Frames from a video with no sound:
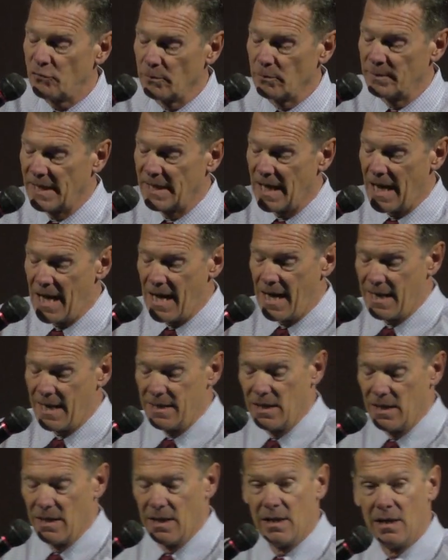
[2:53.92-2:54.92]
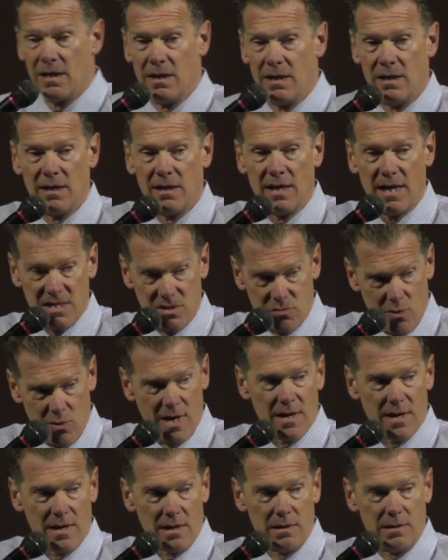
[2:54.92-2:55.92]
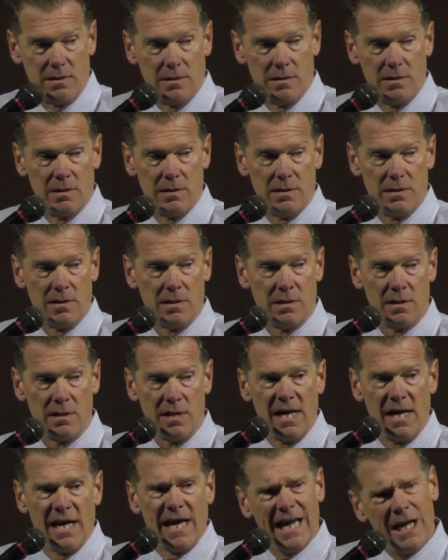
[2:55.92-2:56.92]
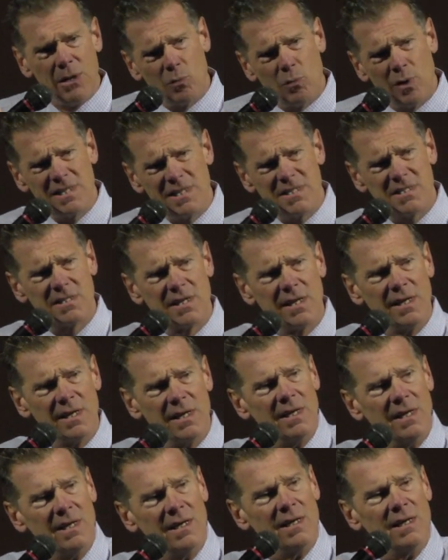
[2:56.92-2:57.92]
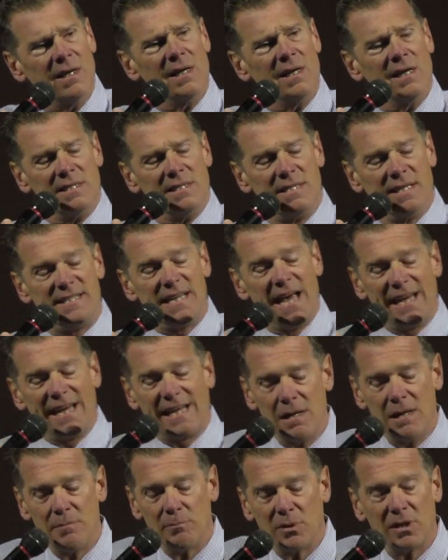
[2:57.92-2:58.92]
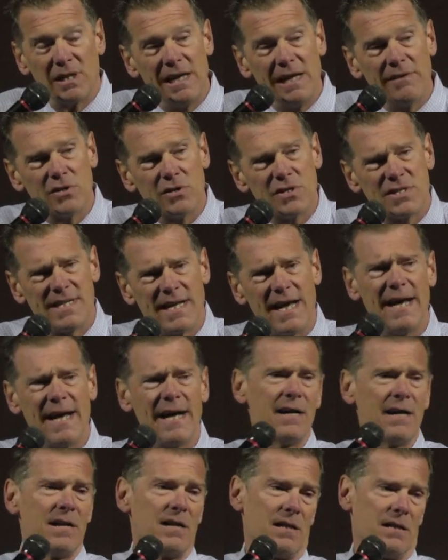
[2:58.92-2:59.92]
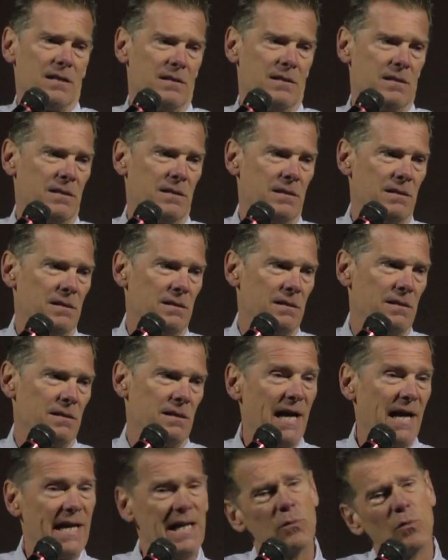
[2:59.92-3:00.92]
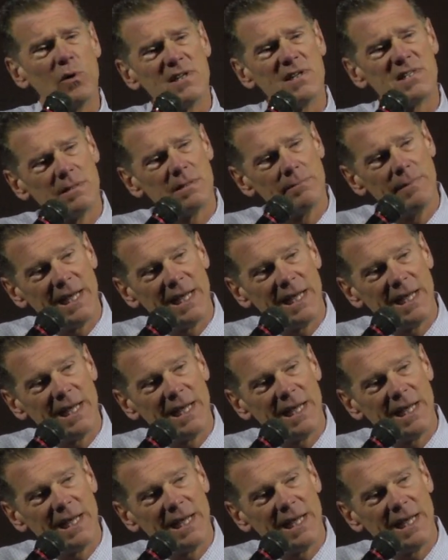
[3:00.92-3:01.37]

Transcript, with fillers: from God as well. He wants to take unbelievers to hell, and he wants to